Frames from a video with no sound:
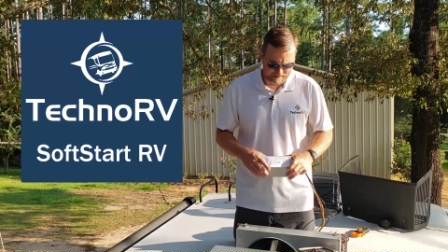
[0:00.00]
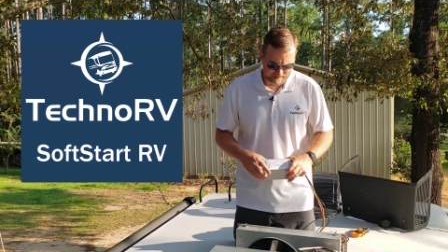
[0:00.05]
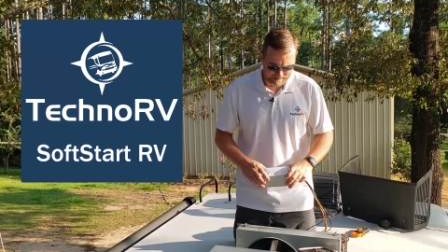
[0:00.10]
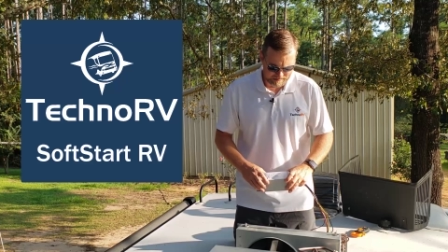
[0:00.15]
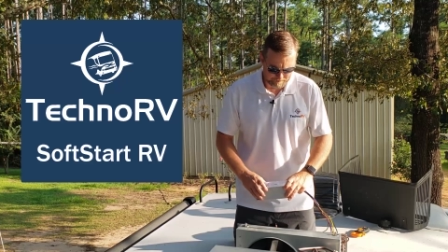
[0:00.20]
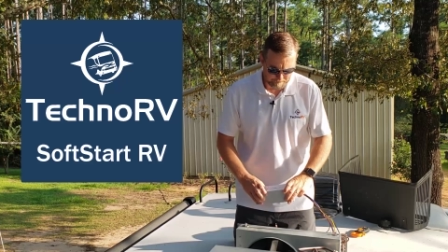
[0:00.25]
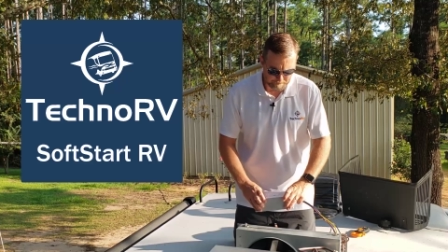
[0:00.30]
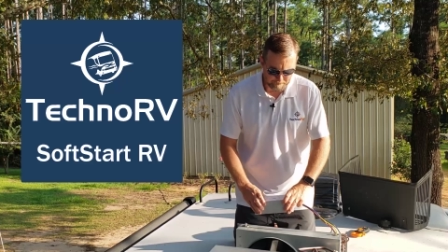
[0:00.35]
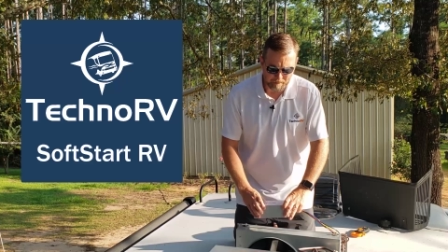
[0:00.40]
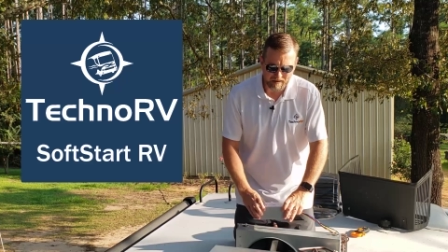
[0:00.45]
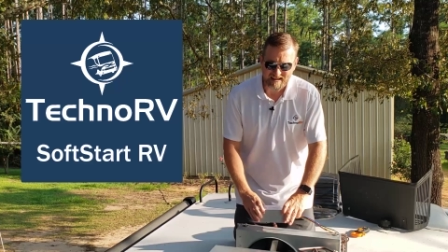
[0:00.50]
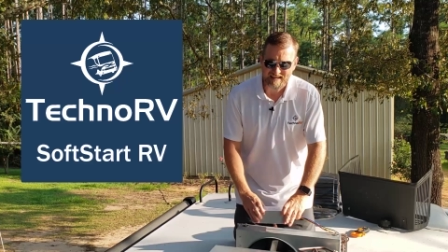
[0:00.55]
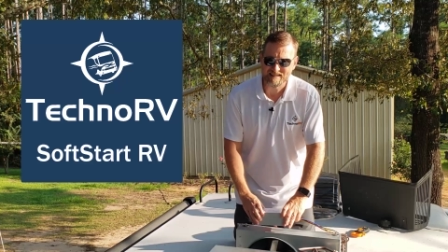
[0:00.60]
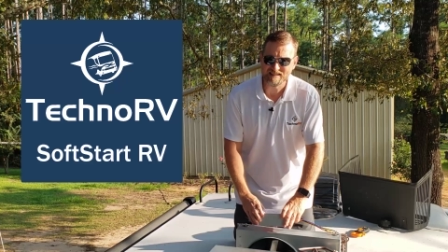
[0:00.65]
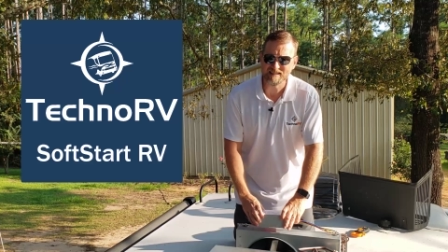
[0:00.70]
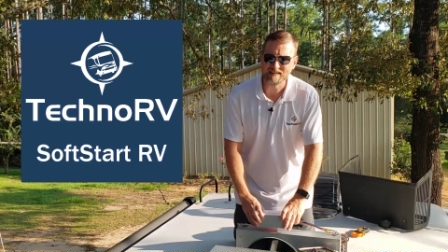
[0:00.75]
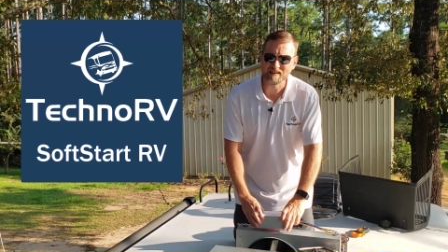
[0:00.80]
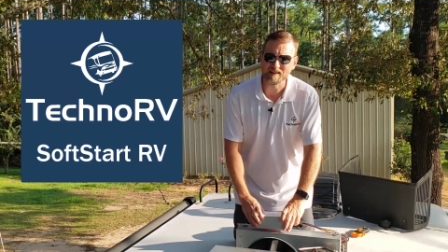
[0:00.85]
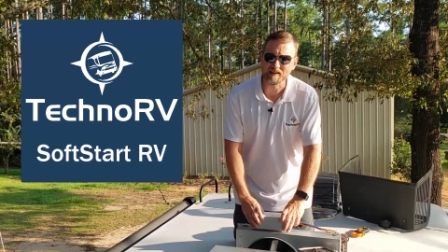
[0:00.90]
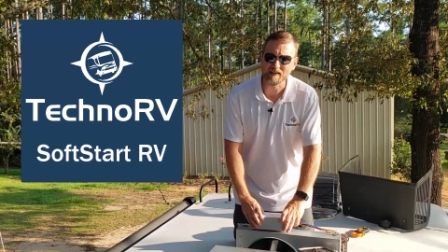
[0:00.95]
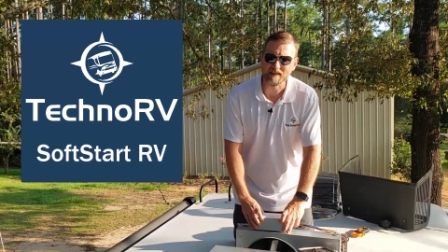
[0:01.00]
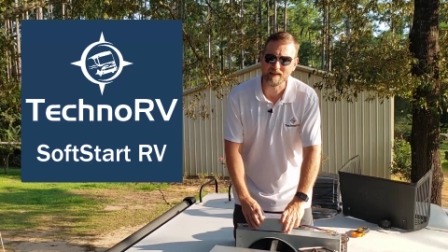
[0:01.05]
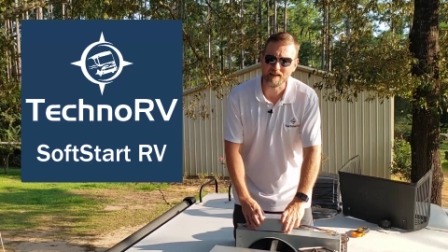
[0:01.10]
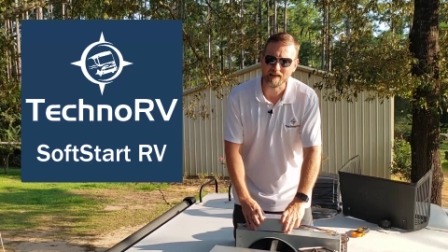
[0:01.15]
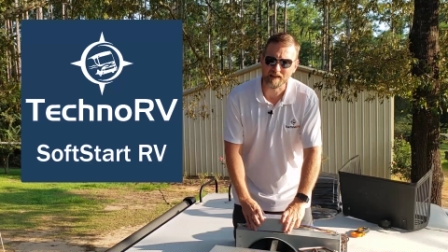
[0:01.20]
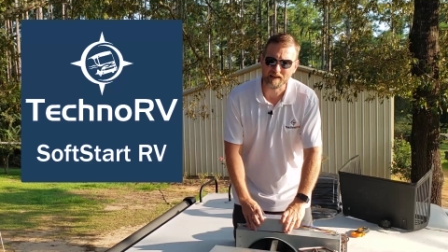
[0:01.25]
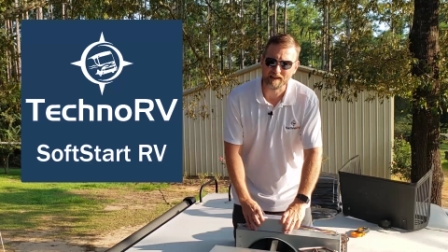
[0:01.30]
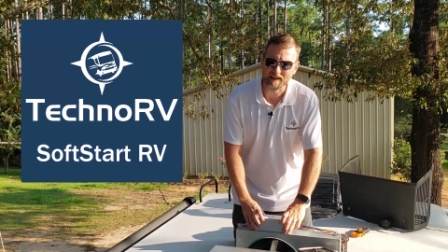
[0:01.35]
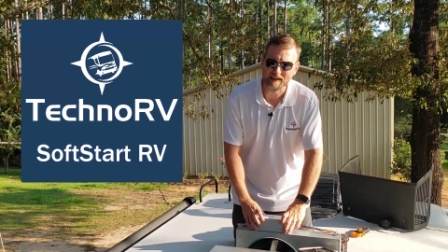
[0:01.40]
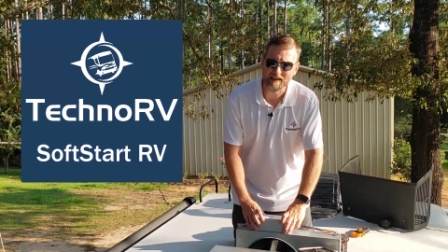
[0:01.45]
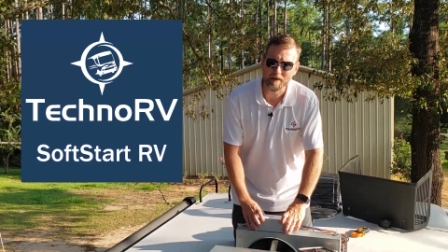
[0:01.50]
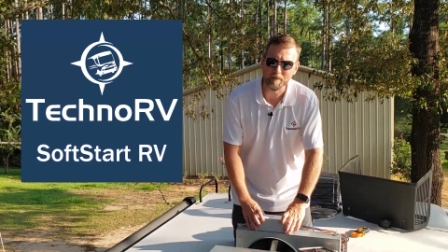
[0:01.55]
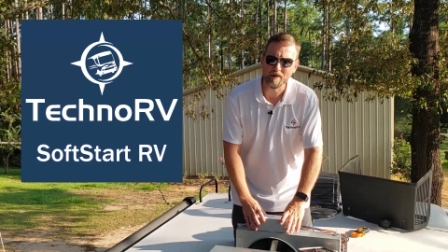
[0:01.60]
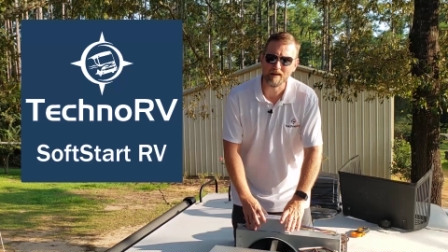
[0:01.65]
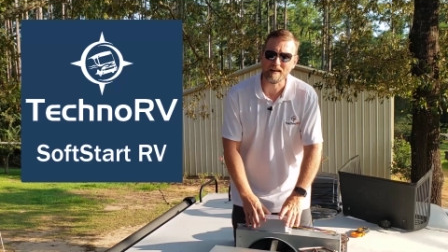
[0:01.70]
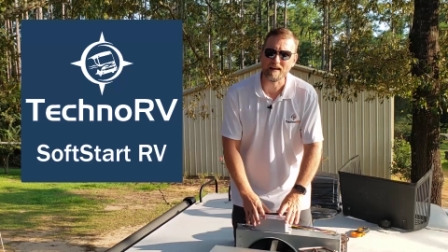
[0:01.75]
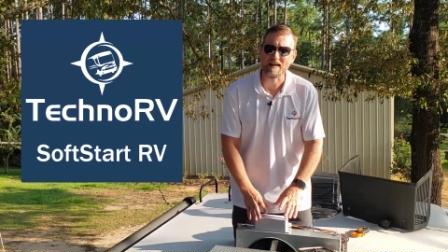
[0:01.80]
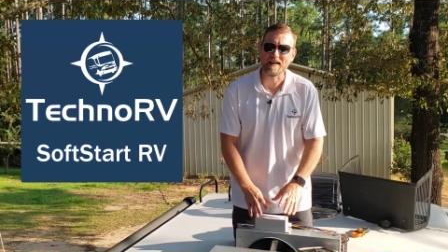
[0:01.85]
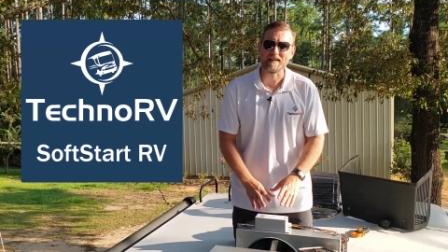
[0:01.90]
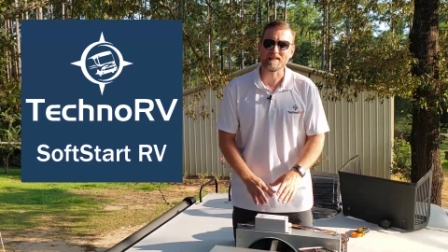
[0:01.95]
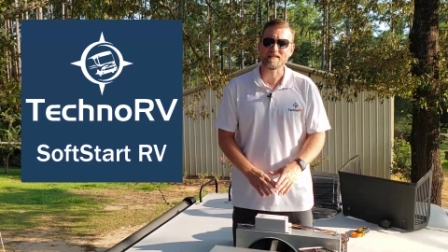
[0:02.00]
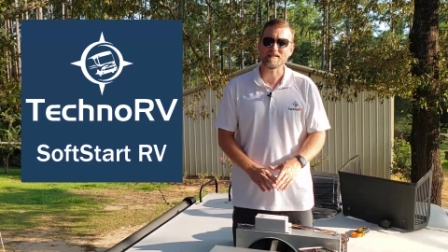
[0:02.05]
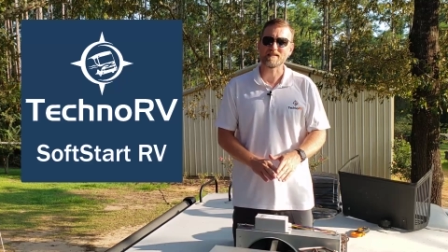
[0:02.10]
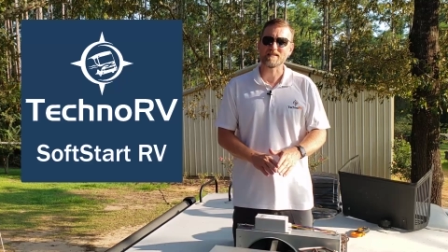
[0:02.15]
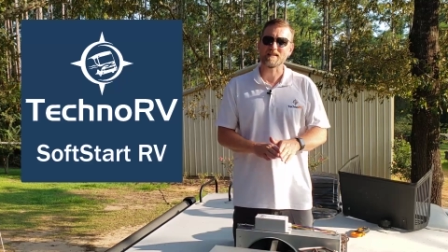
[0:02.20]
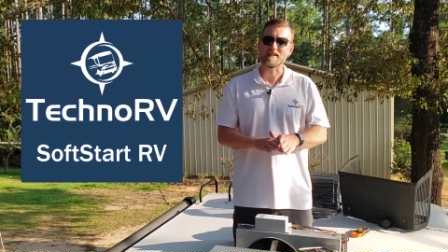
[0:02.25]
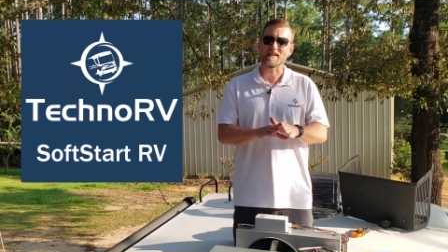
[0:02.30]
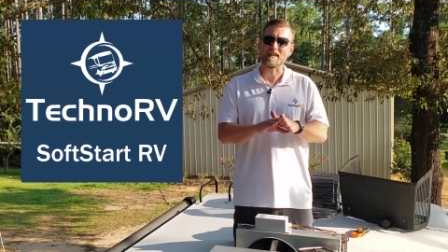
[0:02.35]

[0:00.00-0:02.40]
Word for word: it basically eliminates